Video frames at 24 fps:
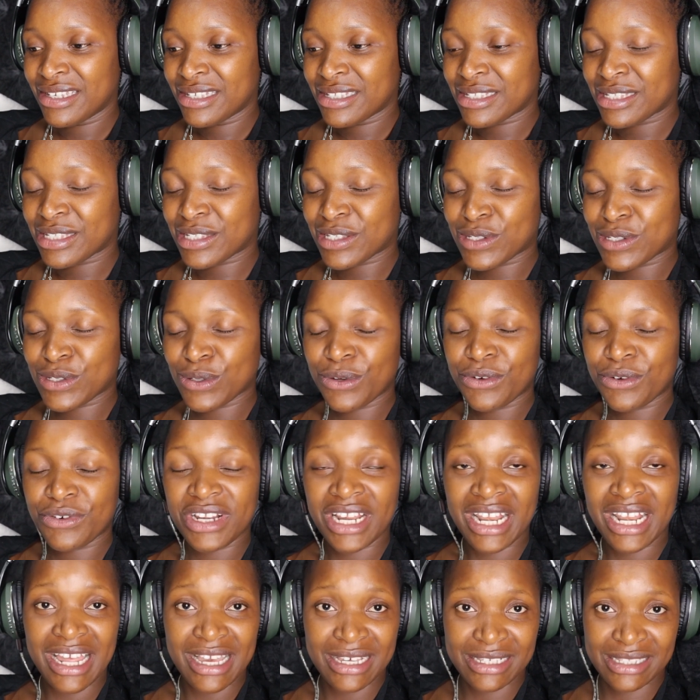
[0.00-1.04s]
So
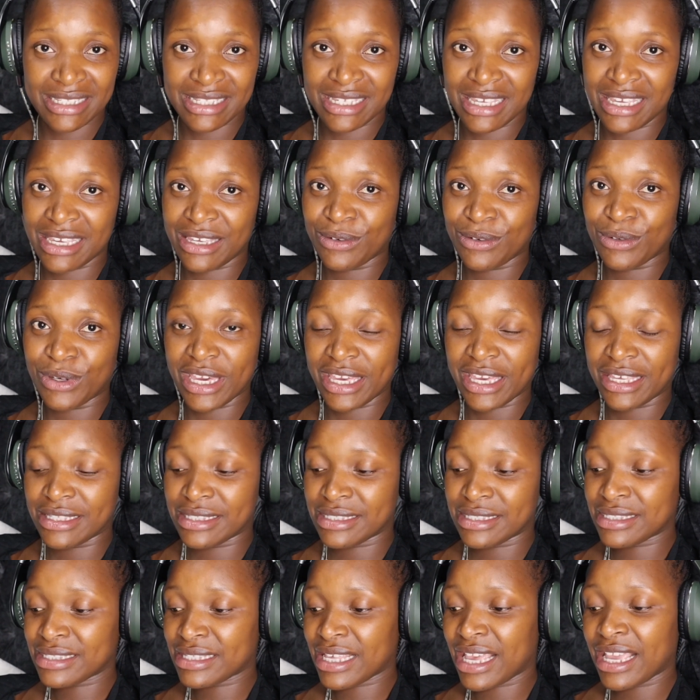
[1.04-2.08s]
relaxing, you
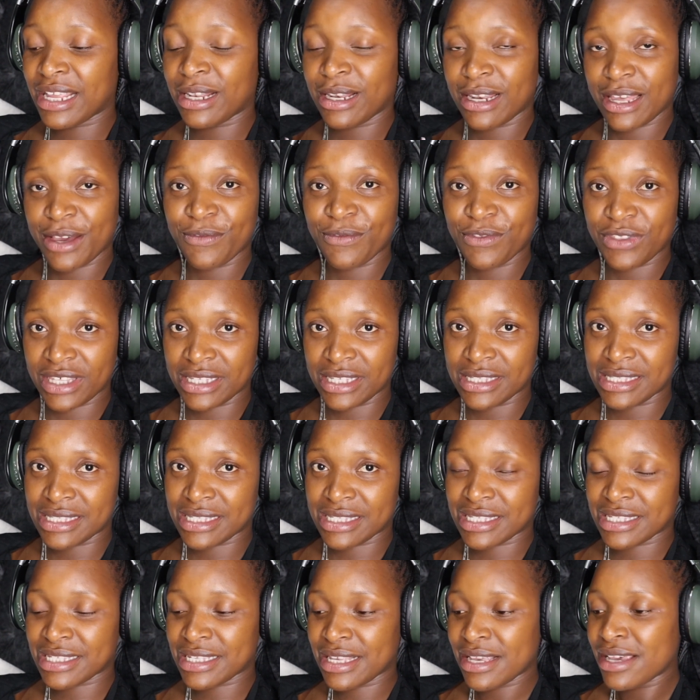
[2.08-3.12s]
guys. I love
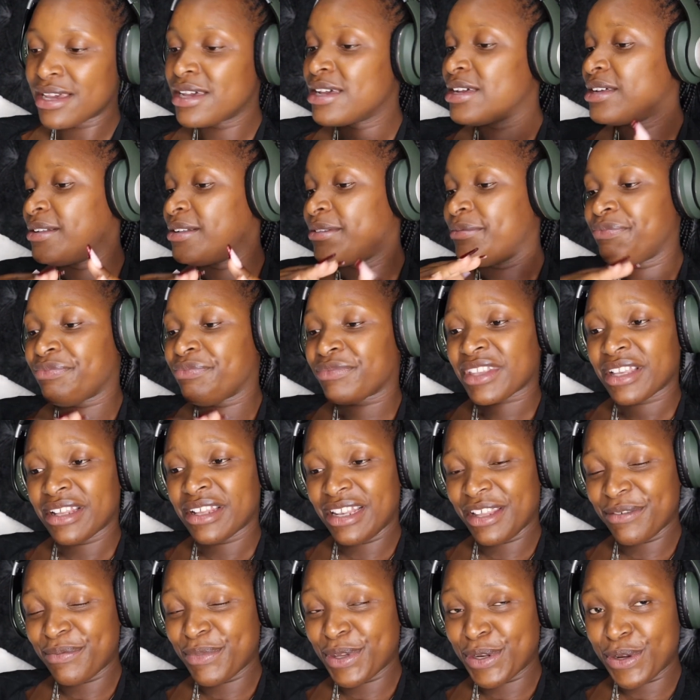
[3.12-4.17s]
this.
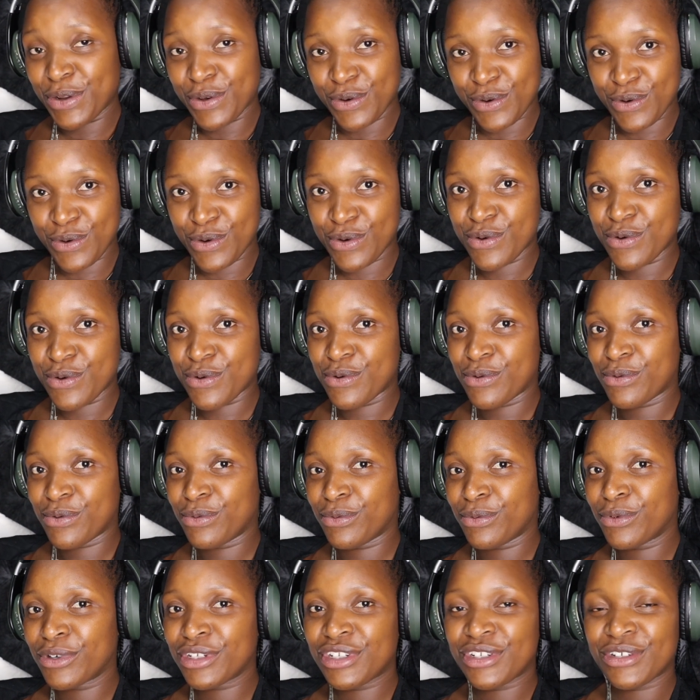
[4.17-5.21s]
Let me know
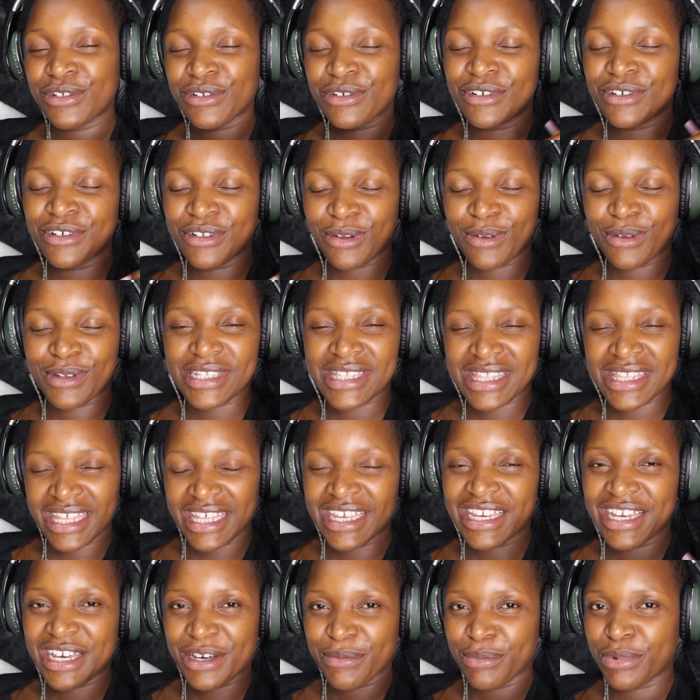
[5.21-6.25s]
what you always
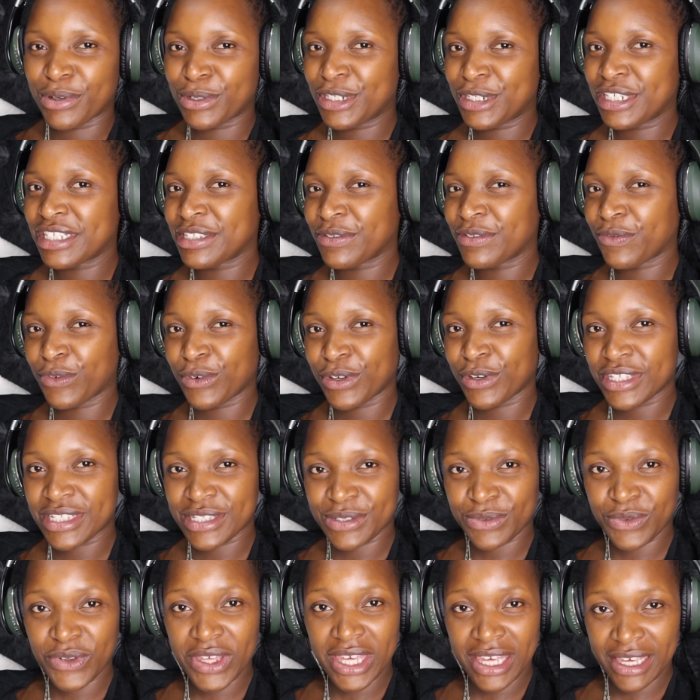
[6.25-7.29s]
think about his
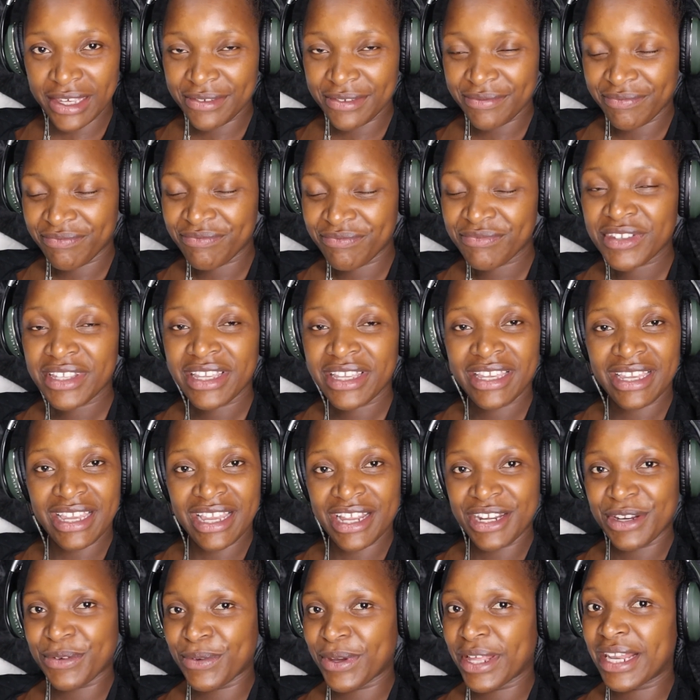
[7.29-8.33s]
voice, okay?
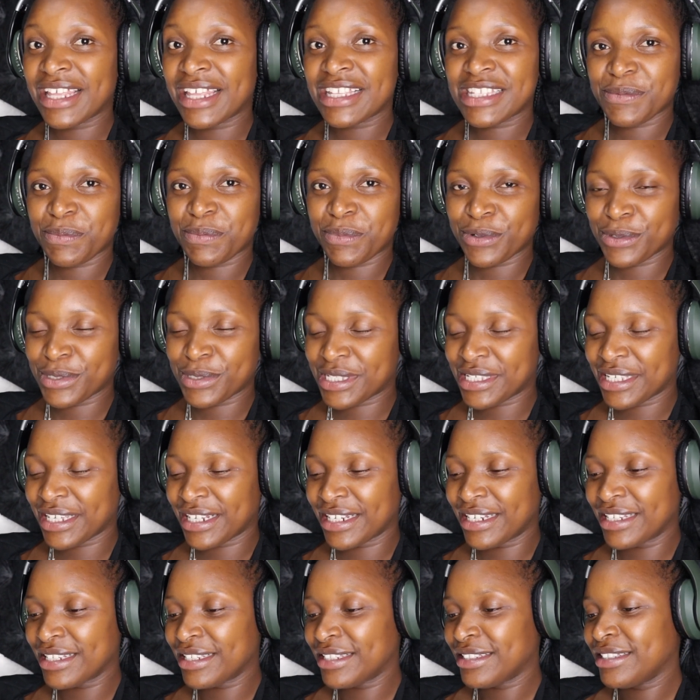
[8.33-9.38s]
Anyway, let's
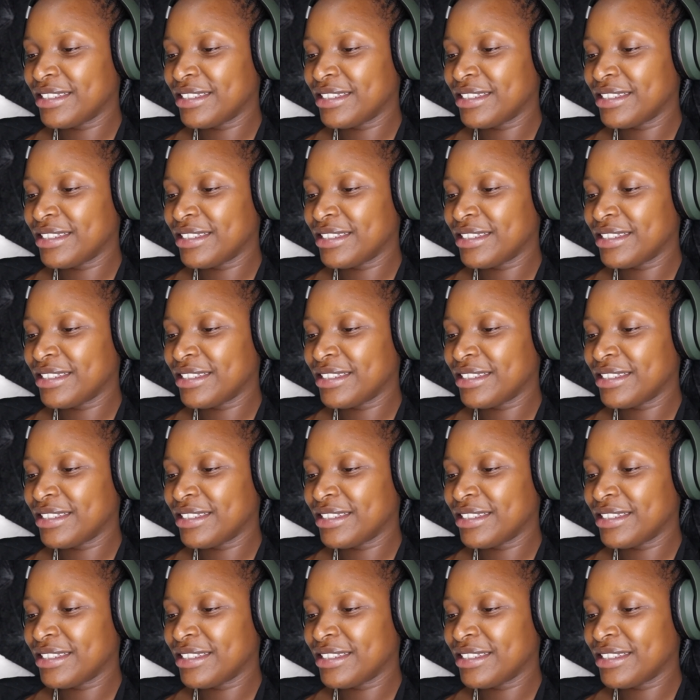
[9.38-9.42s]
proceed.